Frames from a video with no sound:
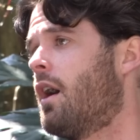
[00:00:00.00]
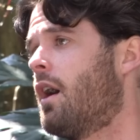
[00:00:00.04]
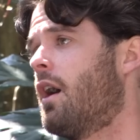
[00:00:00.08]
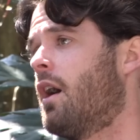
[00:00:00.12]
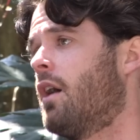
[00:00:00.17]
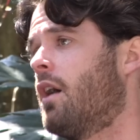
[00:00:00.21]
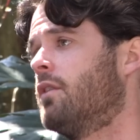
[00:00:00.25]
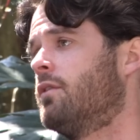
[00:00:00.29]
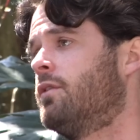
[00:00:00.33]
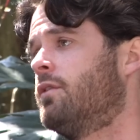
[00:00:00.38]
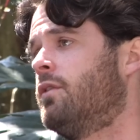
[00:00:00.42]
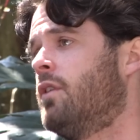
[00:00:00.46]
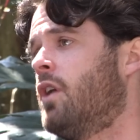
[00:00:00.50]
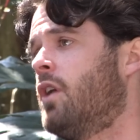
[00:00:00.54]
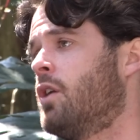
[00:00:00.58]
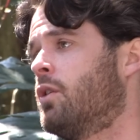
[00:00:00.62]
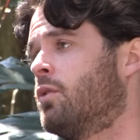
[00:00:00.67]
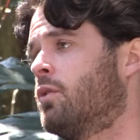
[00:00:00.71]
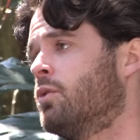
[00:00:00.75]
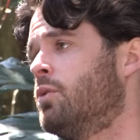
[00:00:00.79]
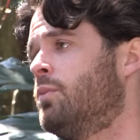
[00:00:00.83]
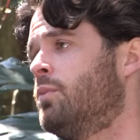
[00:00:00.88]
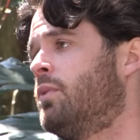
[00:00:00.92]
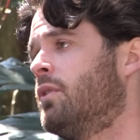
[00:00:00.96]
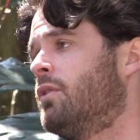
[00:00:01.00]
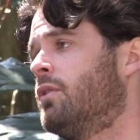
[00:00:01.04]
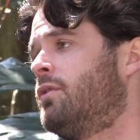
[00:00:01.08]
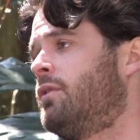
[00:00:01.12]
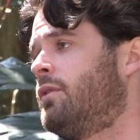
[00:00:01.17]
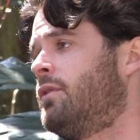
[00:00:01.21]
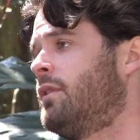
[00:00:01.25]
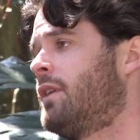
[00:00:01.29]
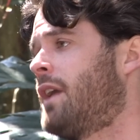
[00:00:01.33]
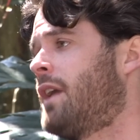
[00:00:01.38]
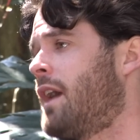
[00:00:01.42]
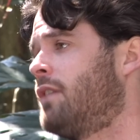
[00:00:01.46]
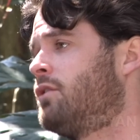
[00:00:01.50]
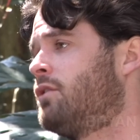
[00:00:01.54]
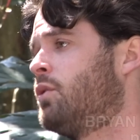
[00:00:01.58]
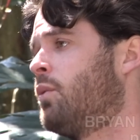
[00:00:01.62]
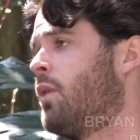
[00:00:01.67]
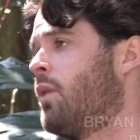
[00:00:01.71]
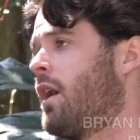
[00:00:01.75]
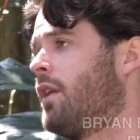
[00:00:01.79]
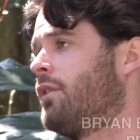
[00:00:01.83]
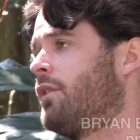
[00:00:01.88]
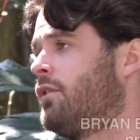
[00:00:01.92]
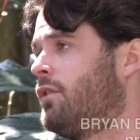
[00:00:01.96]
of a group of
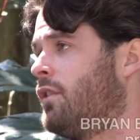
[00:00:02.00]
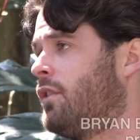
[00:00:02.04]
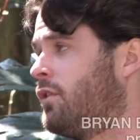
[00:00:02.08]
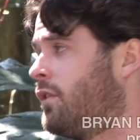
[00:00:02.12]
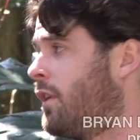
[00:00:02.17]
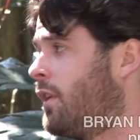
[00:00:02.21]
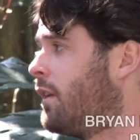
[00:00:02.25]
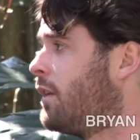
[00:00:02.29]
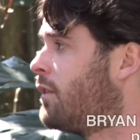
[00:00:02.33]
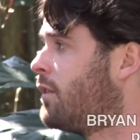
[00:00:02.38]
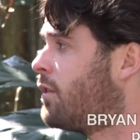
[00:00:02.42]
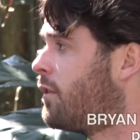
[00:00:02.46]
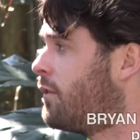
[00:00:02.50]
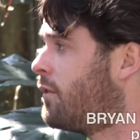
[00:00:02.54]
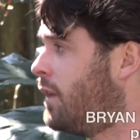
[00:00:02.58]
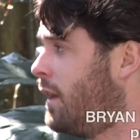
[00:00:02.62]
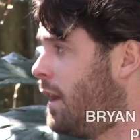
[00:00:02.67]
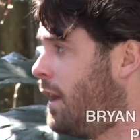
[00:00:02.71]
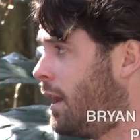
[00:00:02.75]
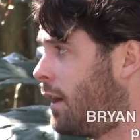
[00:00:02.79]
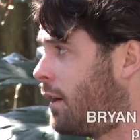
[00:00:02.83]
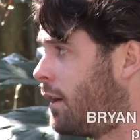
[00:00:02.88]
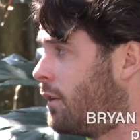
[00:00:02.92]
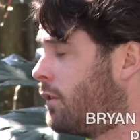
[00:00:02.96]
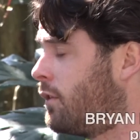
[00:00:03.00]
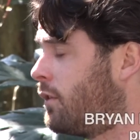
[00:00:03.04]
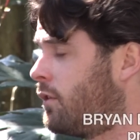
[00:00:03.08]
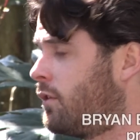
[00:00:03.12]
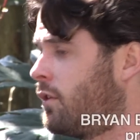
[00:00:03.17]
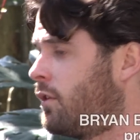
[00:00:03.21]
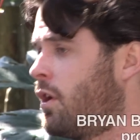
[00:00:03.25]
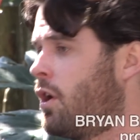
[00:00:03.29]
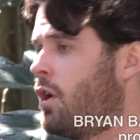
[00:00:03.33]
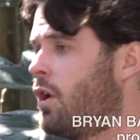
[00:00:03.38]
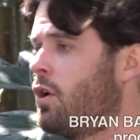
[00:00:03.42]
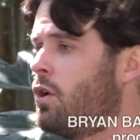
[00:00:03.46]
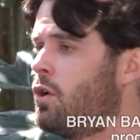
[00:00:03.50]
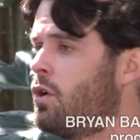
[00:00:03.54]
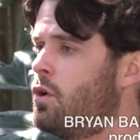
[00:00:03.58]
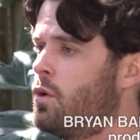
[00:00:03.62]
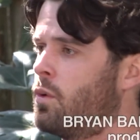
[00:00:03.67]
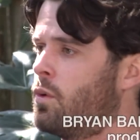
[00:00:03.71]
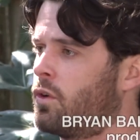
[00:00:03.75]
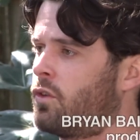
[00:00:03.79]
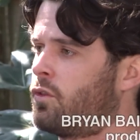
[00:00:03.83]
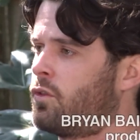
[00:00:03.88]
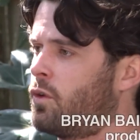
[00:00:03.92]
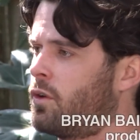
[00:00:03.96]
Quechuas, descendants of the Incas, who
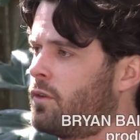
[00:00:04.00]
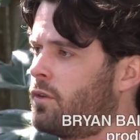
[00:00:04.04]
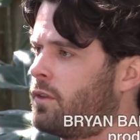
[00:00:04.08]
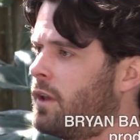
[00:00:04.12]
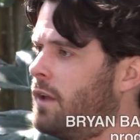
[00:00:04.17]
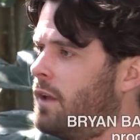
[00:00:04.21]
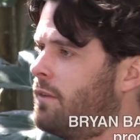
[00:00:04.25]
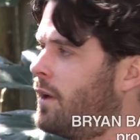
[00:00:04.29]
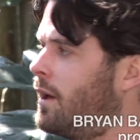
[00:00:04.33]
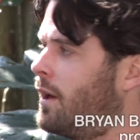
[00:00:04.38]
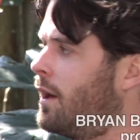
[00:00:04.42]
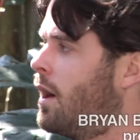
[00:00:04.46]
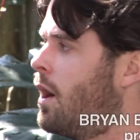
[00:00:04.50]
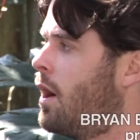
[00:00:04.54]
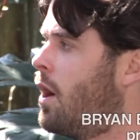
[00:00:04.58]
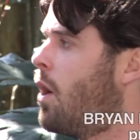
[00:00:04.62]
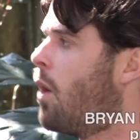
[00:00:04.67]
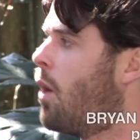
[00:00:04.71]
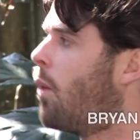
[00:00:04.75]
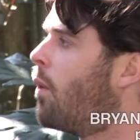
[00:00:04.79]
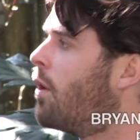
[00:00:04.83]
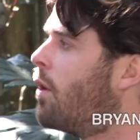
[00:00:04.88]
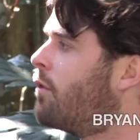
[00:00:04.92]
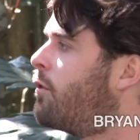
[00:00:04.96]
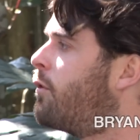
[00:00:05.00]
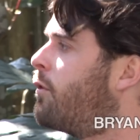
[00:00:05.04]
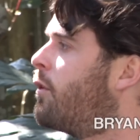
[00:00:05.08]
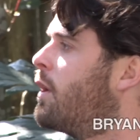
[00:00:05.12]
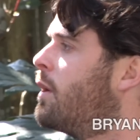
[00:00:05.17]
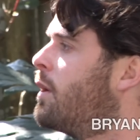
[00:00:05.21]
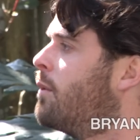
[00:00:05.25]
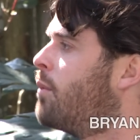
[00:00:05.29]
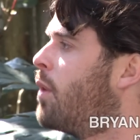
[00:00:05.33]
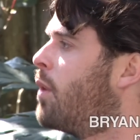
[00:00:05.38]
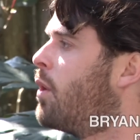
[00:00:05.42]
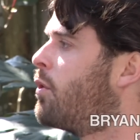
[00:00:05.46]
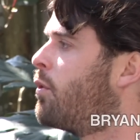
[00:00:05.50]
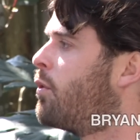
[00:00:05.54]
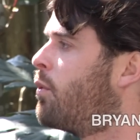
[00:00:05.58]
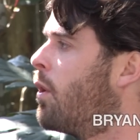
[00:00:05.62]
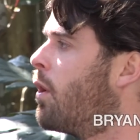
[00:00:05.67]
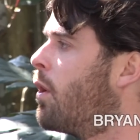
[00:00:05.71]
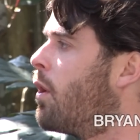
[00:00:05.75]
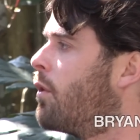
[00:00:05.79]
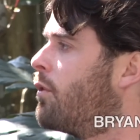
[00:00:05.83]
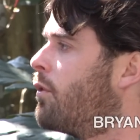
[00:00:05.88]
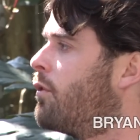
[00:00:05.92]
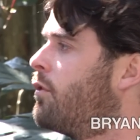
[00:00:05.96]
were sort of living one foot in both
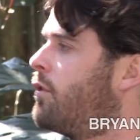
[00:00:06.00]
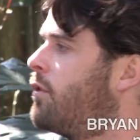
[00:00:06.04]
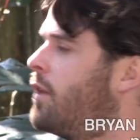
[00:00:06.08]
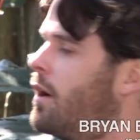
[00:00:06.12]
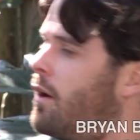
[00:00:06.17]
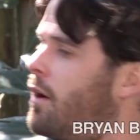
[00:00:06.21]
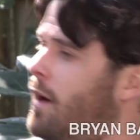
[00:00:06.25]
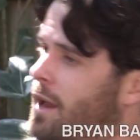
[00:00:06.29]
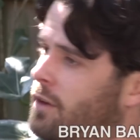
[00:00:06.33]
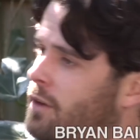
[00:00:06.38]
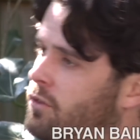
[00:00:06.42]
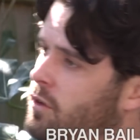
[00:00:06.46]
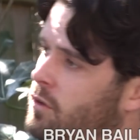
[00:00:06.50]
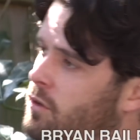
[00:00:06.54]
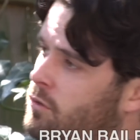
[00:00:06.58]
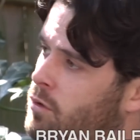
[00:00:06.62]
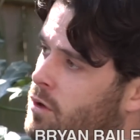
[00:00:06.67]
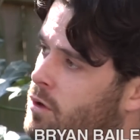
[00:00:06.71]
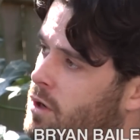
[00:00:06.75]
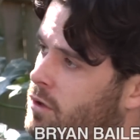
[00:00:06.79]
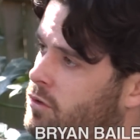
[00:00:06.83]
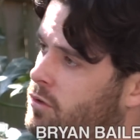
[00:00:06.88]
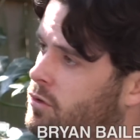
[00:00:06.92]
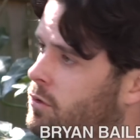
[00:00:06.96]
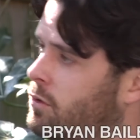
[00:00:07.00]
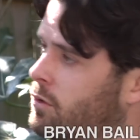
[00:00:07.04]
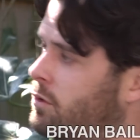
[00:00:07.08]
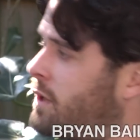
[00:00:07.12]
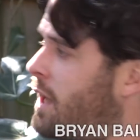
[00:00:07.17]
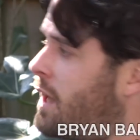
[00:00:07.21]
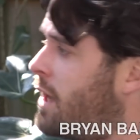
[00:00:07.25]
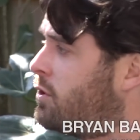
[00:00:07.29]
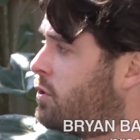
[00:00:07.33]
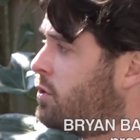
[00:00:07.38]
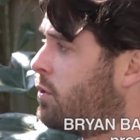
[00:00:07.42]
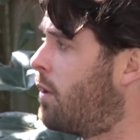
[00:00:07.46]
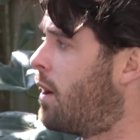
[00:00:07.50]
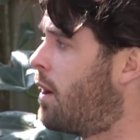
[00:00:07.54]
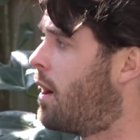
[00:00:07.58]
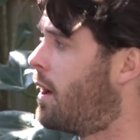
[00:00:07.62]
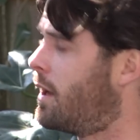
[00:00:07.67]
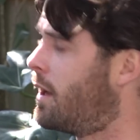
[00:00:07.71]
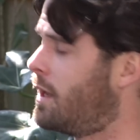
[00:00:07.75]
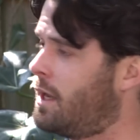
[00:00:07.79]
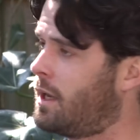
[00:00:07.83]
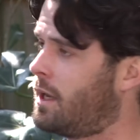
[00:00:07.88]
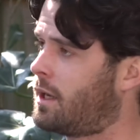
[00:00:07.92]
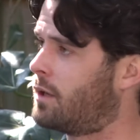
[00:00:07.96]
worlds, their ancient traditional
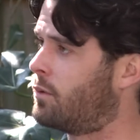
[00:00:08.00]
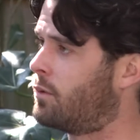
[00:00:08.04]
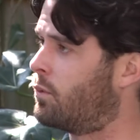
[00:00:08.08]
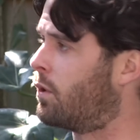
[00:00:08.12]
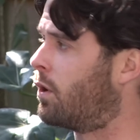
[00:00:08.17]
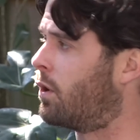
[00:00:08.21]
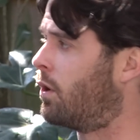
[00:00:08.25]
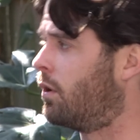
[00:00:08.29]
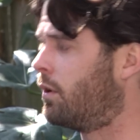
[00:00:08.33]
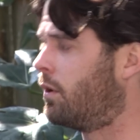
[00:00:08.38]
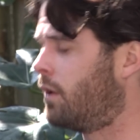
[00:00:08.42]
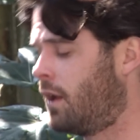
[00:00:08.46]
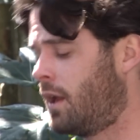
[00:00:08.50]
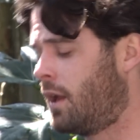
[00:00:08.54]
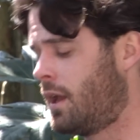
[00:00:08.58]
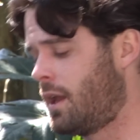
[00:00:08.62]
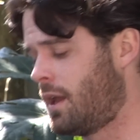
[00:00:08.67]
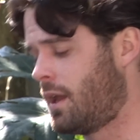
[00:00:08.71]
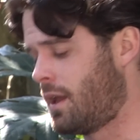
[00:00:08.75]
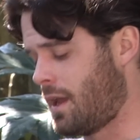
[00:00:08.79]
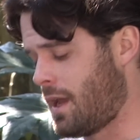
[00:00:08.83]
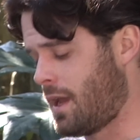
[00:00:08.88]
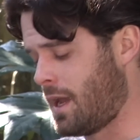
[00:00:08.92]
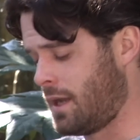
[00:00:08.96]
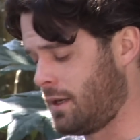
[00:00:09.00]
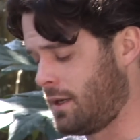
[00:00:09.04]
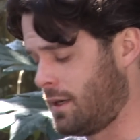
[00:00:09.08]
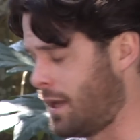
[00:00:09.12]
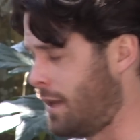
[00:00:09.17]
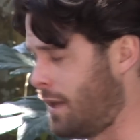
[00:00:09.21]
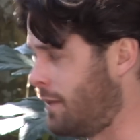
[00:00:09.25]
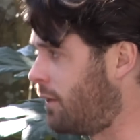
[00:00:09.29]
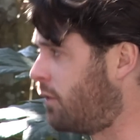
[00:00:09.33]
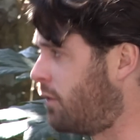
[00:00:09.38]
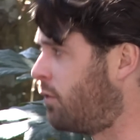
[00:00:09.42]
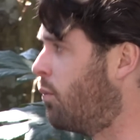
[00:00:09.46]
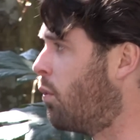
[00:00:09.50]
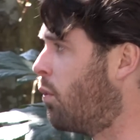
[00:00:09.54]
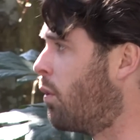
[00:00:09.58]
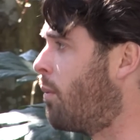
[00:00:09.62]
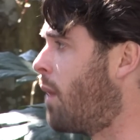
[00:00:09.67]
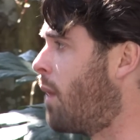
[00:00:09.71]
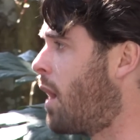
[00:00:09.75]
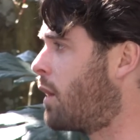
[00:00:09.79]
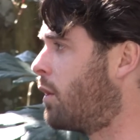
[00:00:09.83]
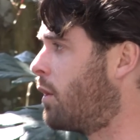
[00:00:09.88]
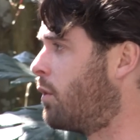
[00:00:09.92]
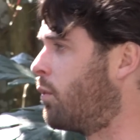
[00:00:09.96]
Quechua Incan world and this more
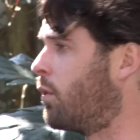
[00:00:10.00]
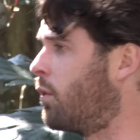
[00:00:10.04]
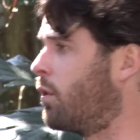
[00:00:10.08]
modern